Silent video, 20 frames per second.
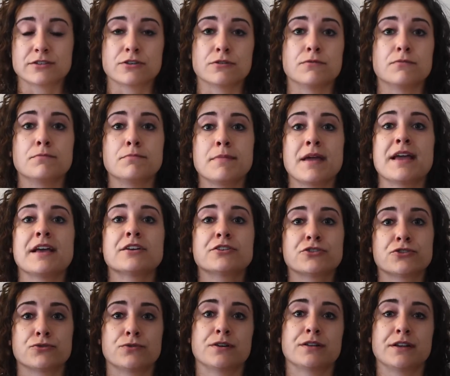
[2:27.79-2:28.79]
So make
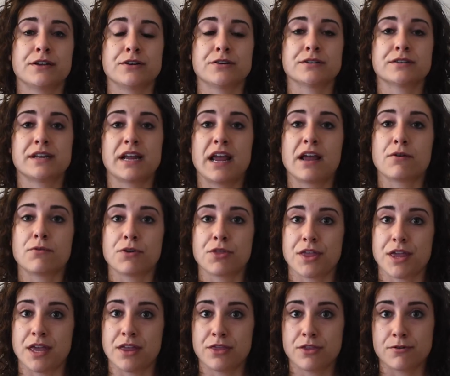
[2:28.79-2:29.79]
sure that you're staying
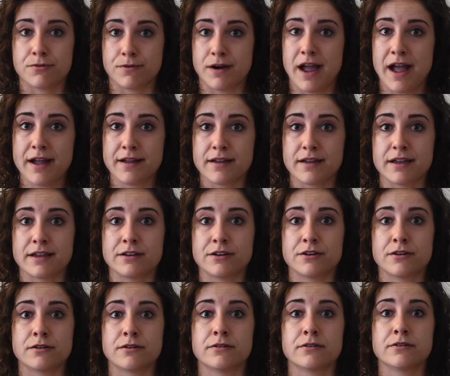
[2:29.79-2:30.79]
within the rack and
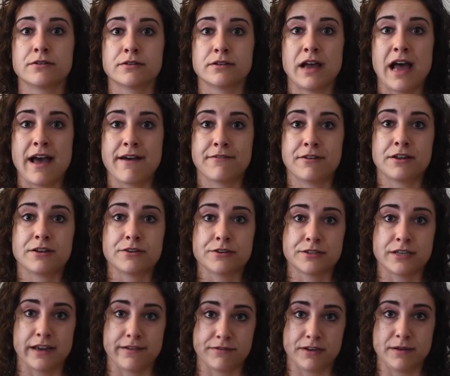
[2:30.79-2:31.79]
you're having your
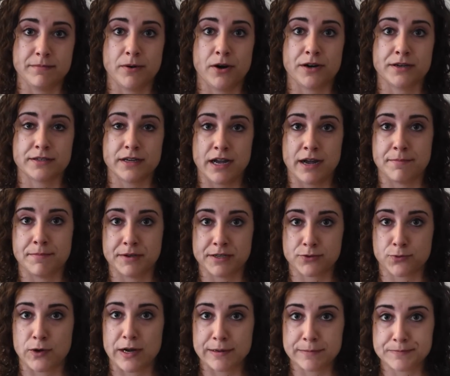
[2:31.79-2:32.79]
safety bars up
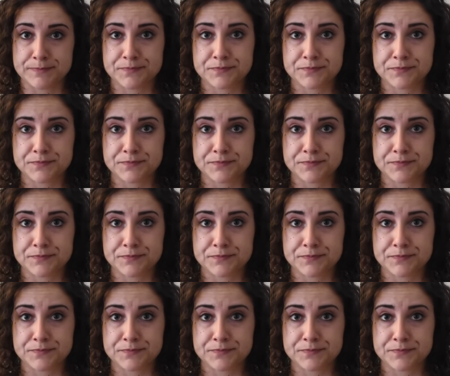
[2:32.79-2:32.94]
as well.